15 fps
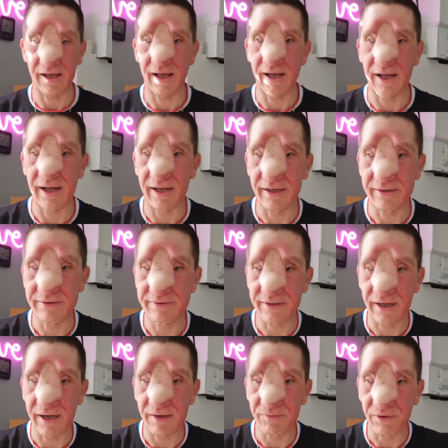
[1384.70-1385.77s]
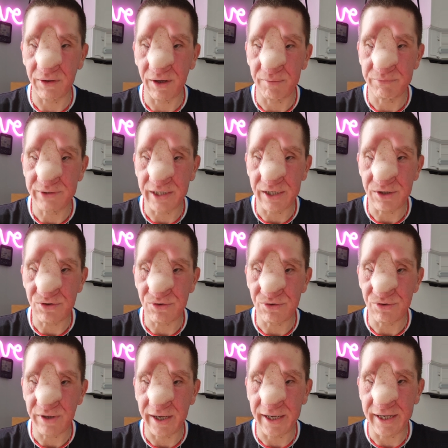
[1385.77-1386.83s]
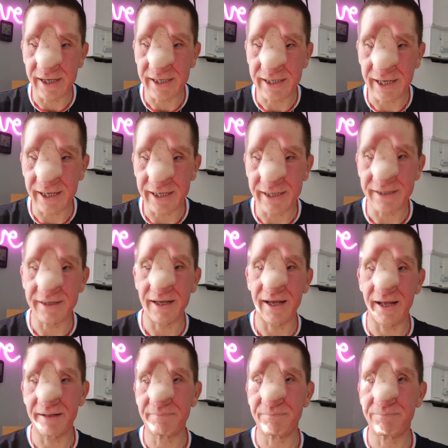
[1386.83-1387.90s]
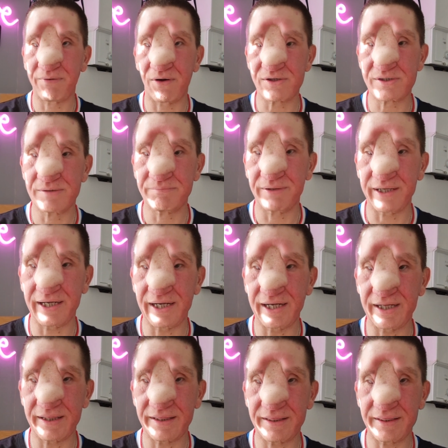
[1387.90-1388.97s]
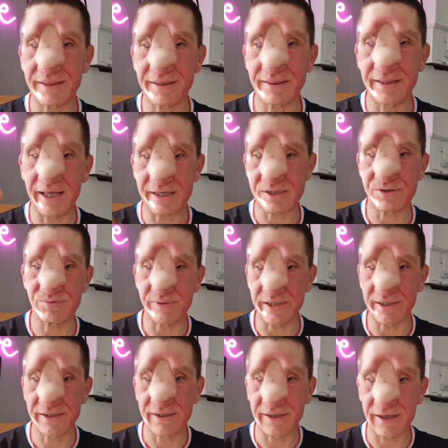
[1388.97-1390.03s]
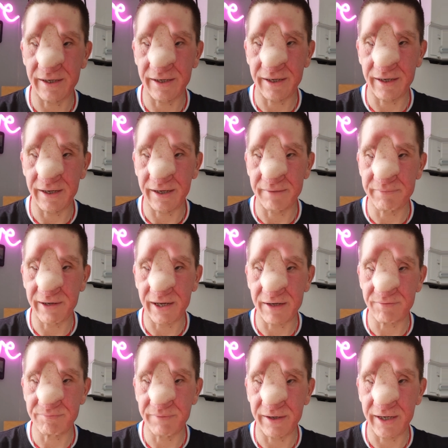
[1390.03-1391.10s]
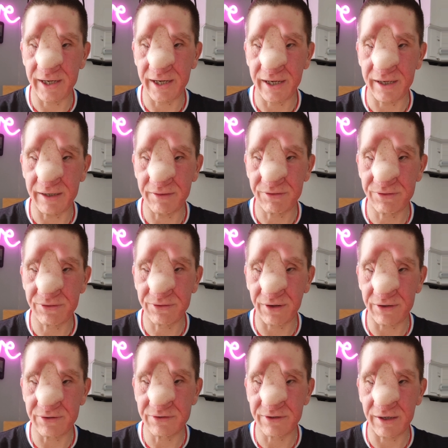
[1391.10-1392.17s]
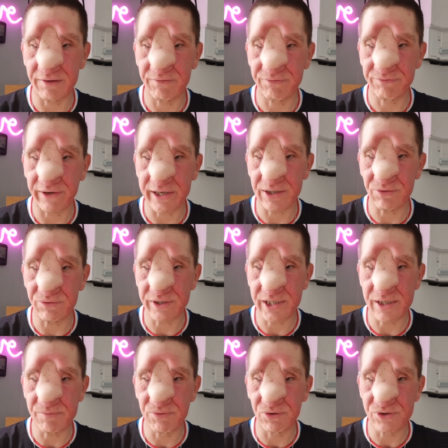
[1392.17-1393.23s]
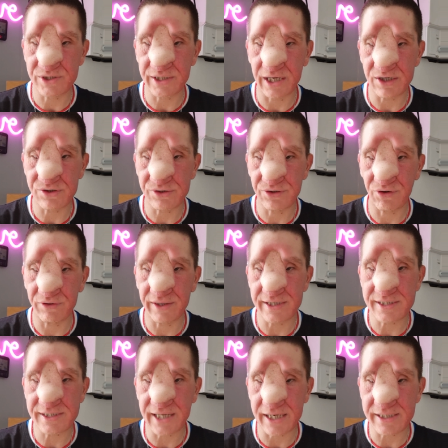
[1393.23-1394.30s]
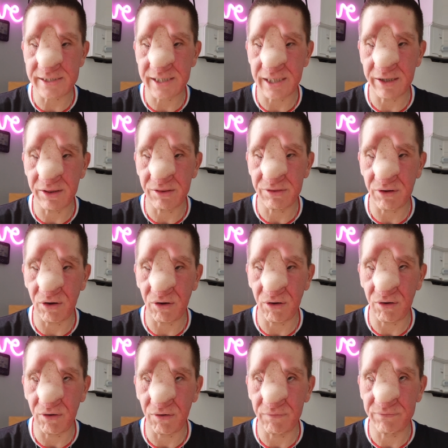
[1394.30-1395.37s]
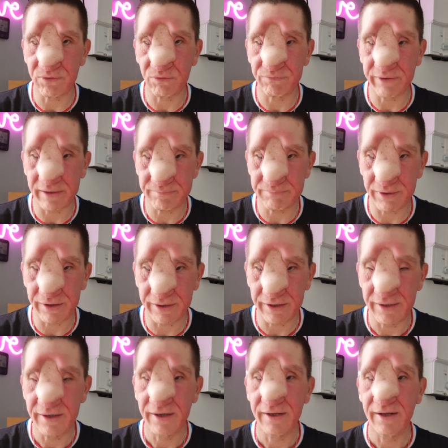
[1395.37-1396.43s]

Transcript: I will update you again possibly next week. I have my third and final chemo session on the 16th of November.